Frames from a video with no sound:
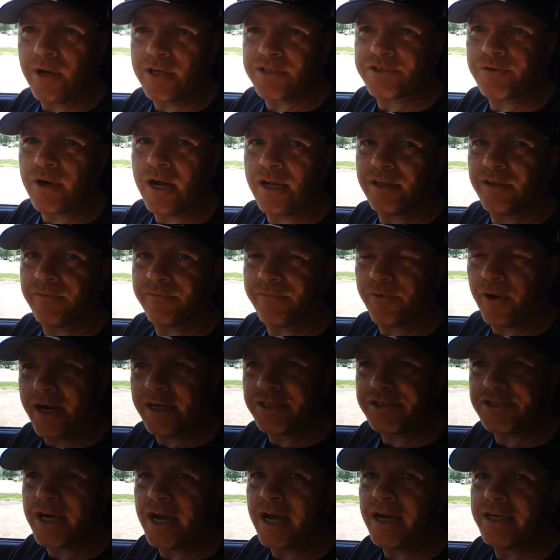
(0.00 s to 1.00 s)
the restaurant and the
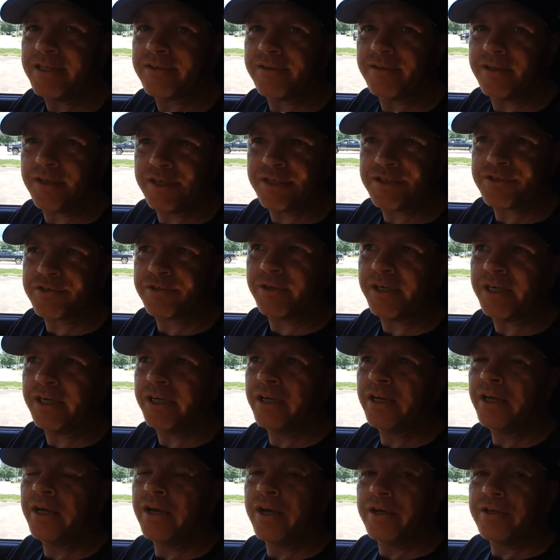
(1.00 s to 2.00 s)
franchise and the
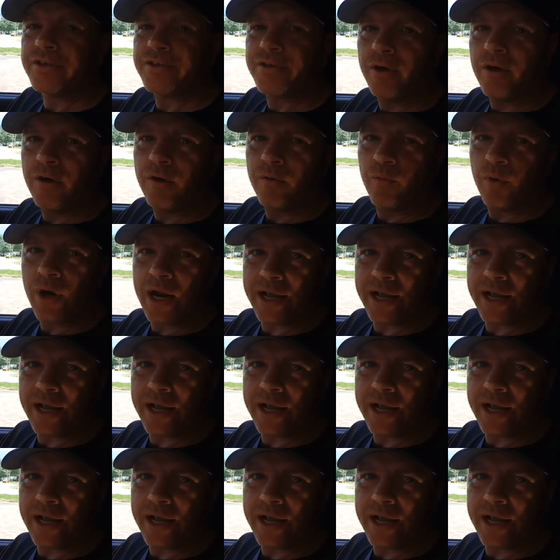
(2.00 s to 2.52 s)
history. So